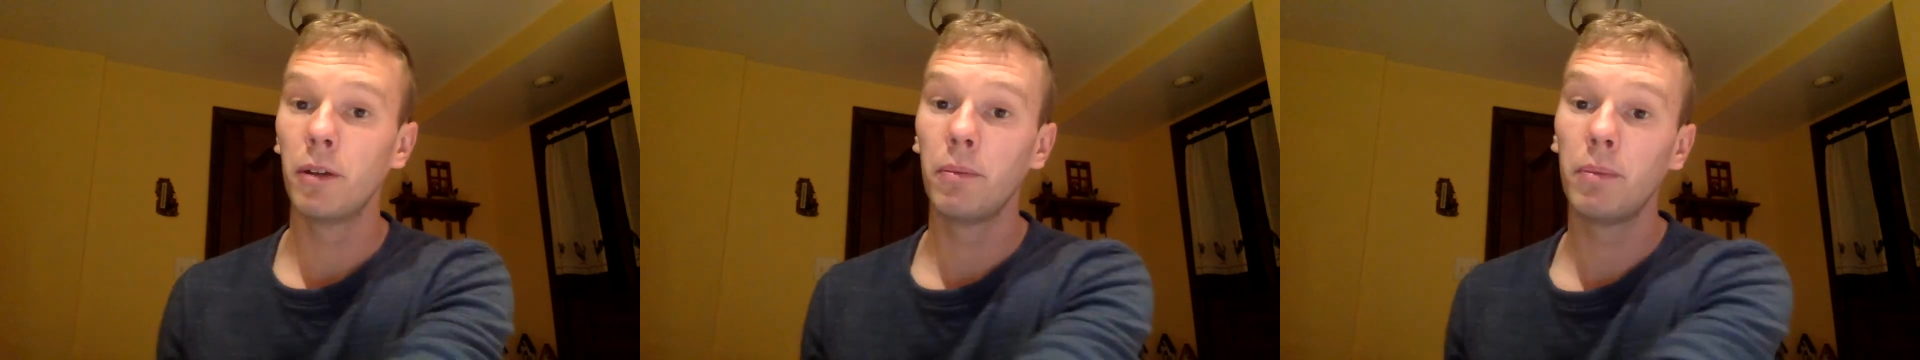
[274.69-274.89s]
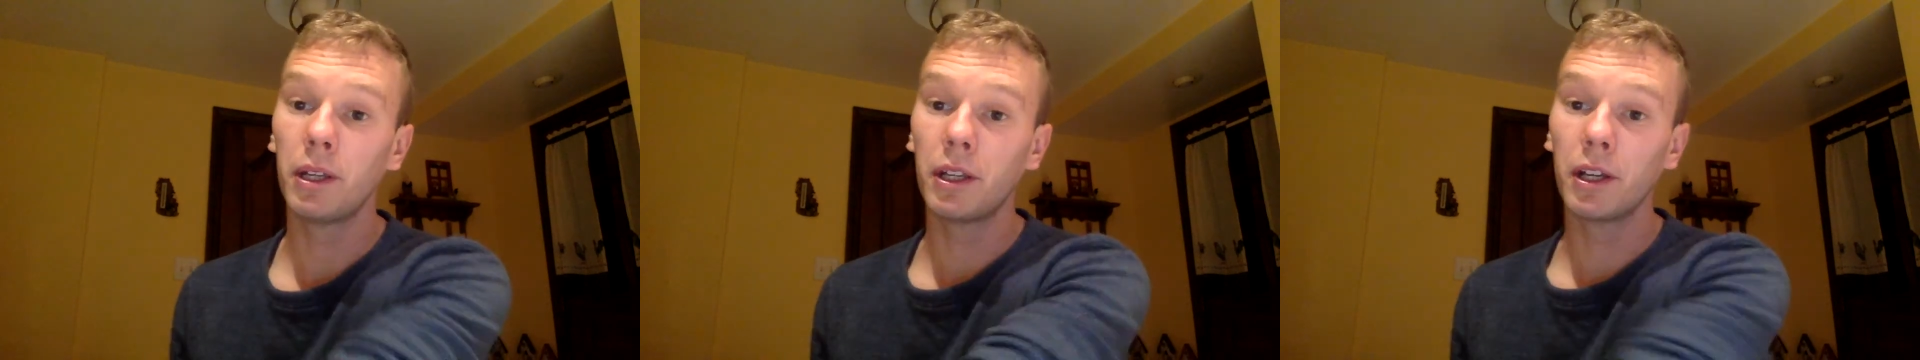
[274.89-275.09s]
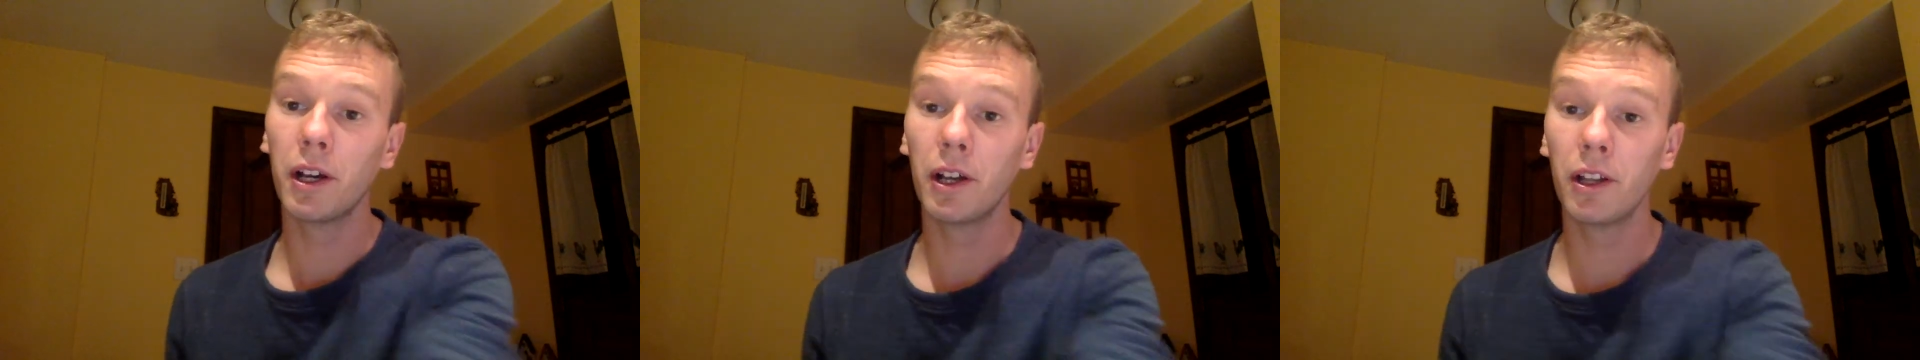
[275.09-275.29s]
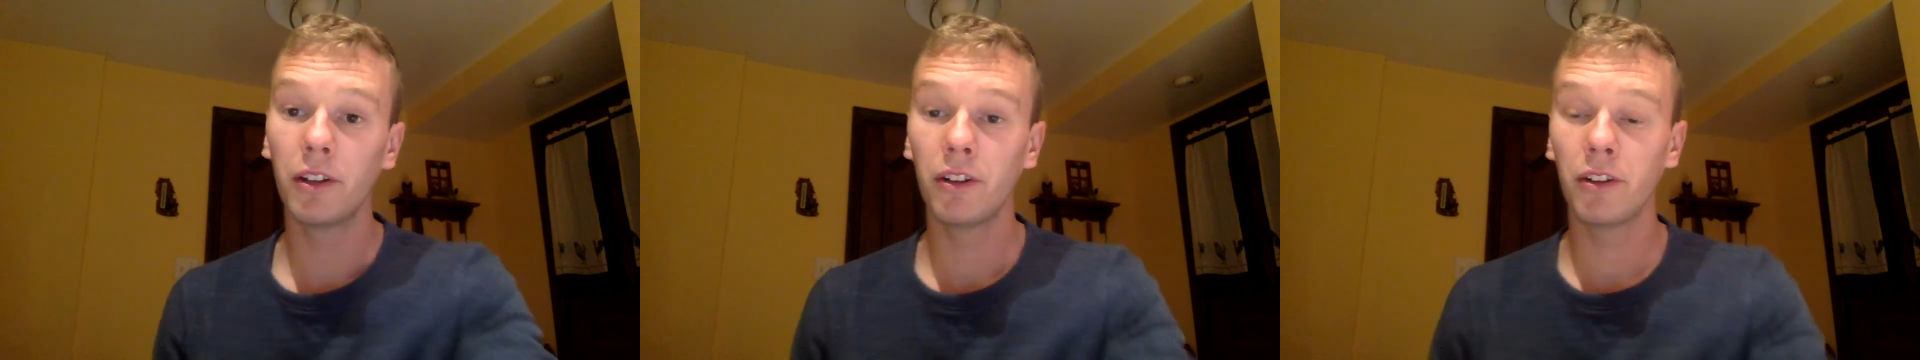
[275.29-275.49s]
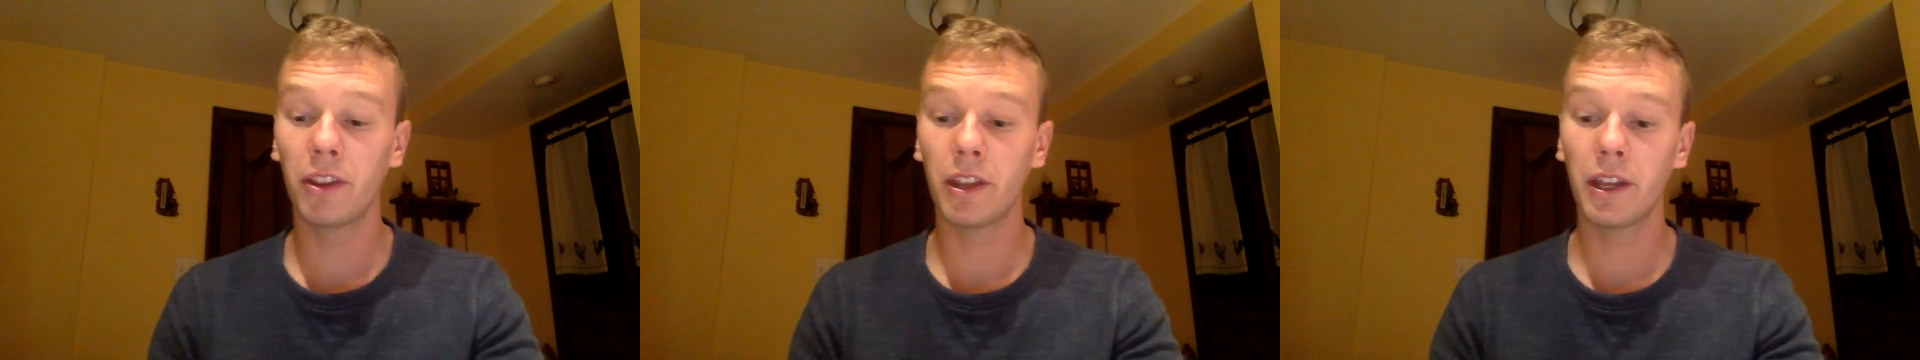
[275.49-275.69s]

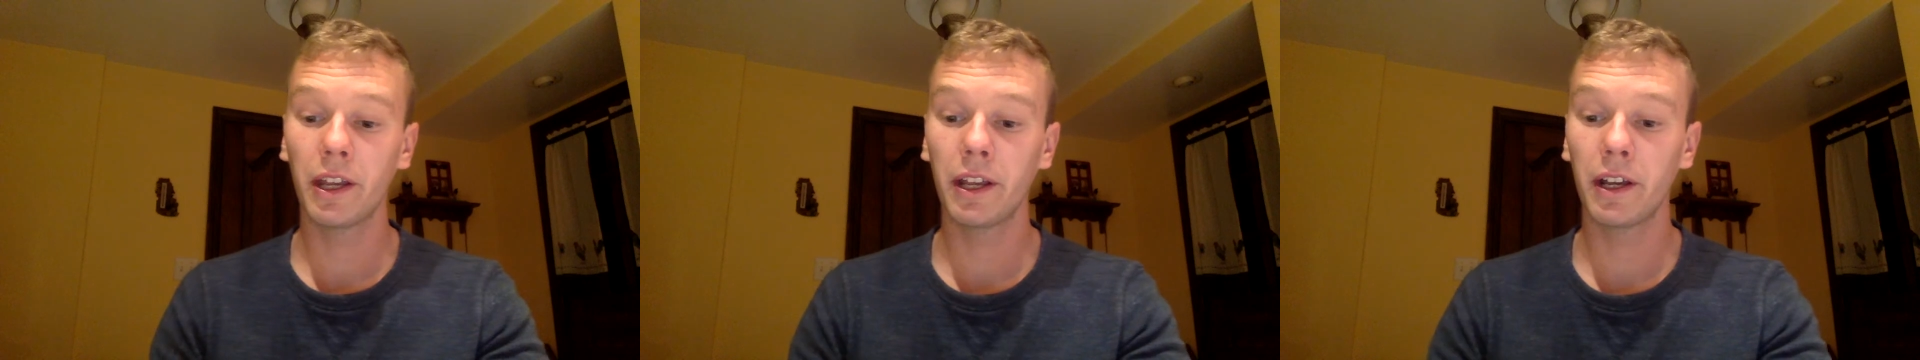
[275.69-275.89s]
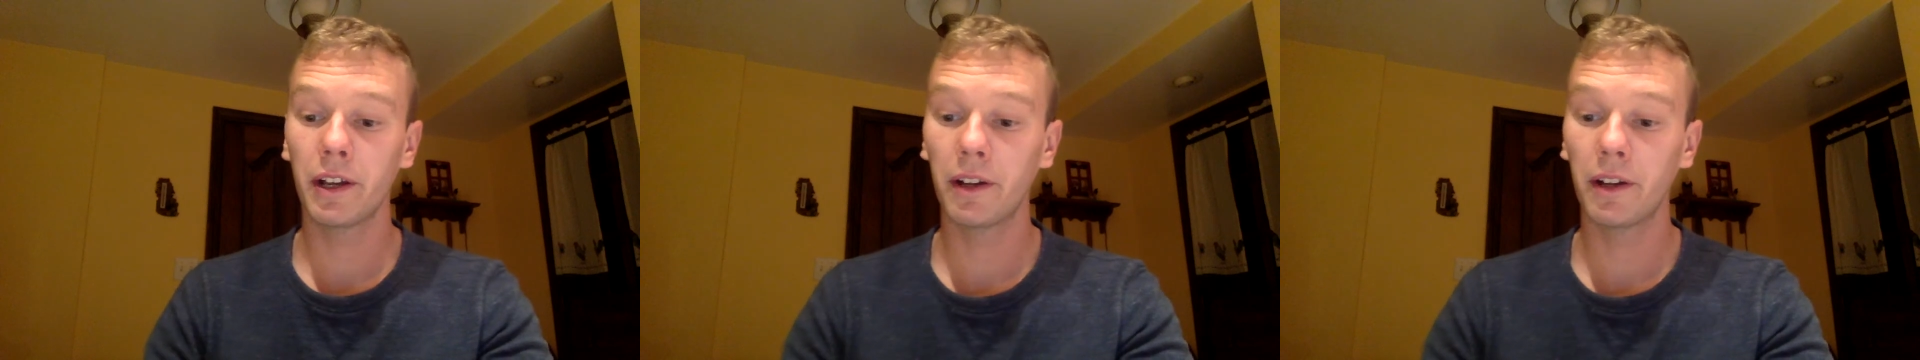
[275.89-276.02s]
because they